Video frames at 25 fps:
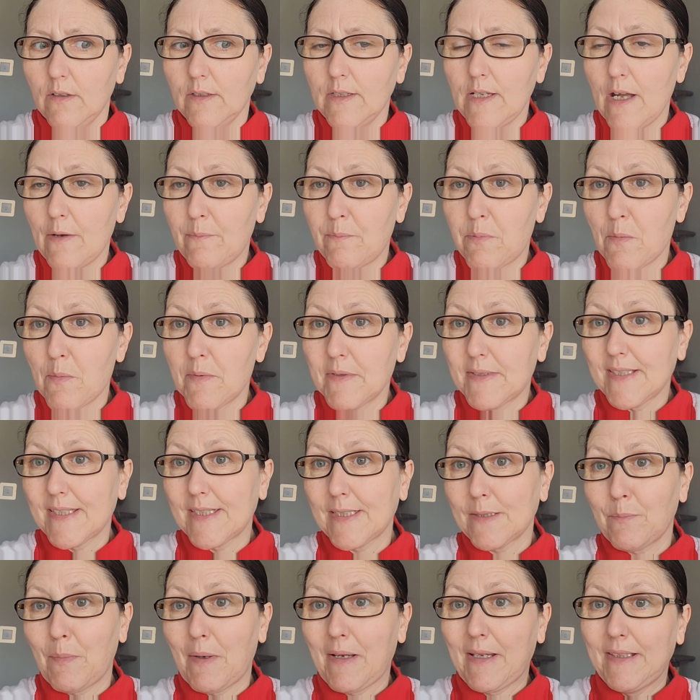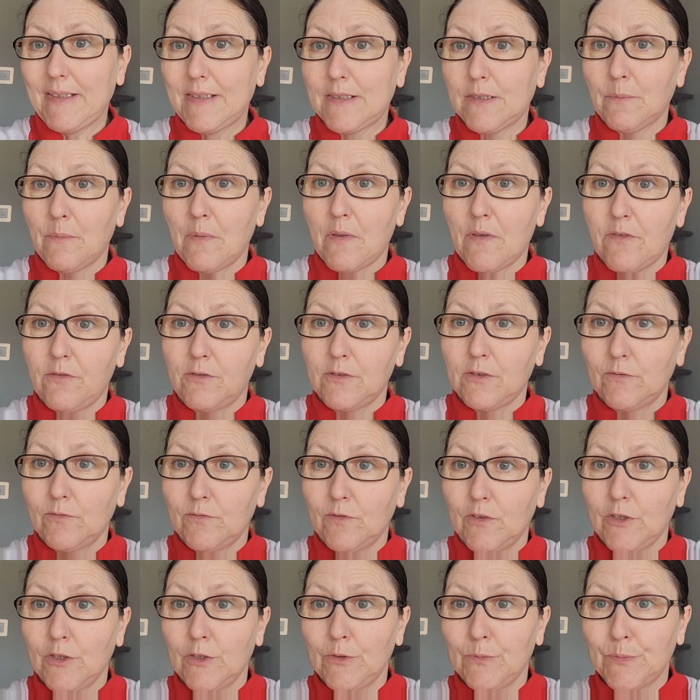Yeah, I put my desk back into my front
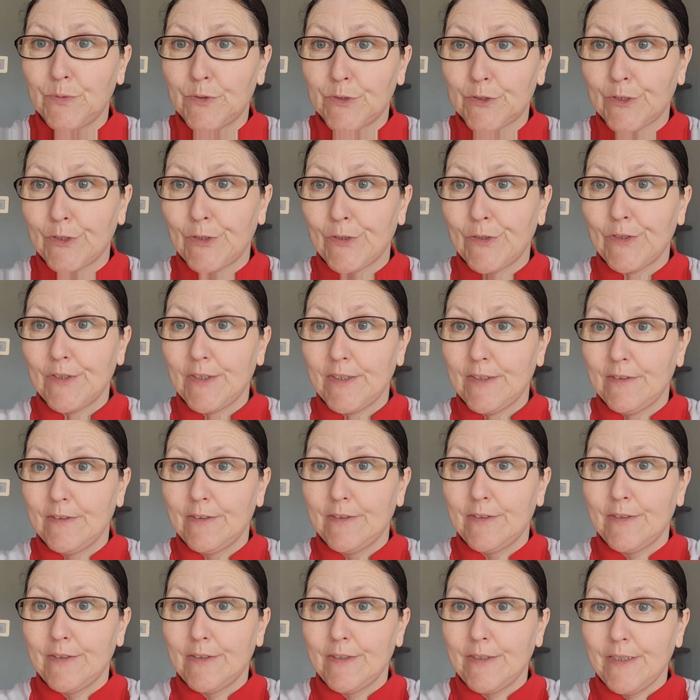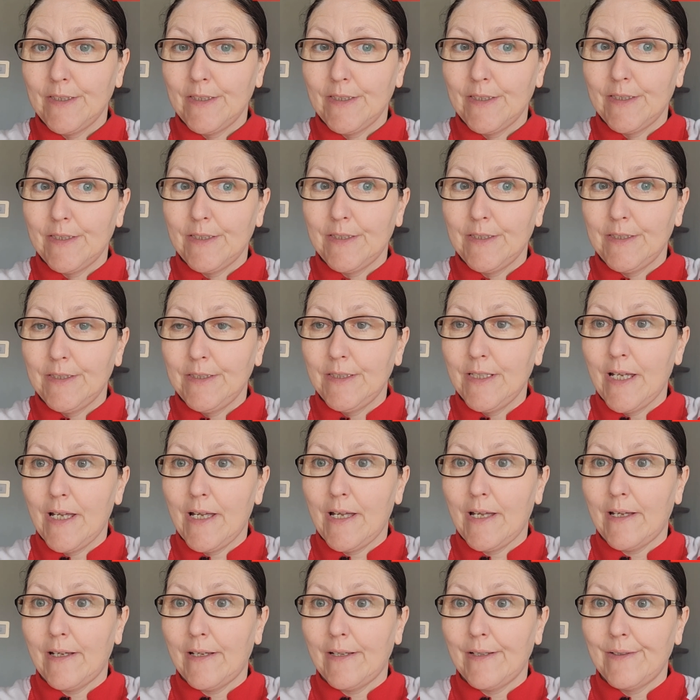room, so...
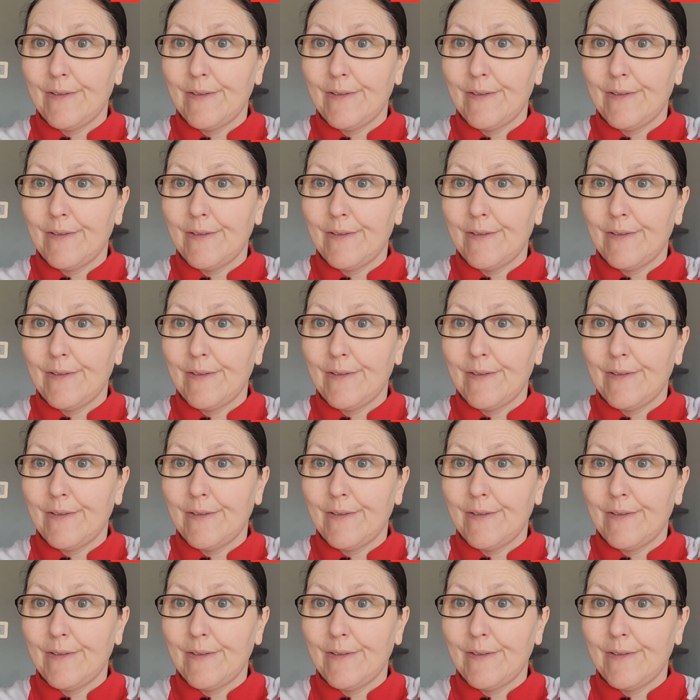Yeah.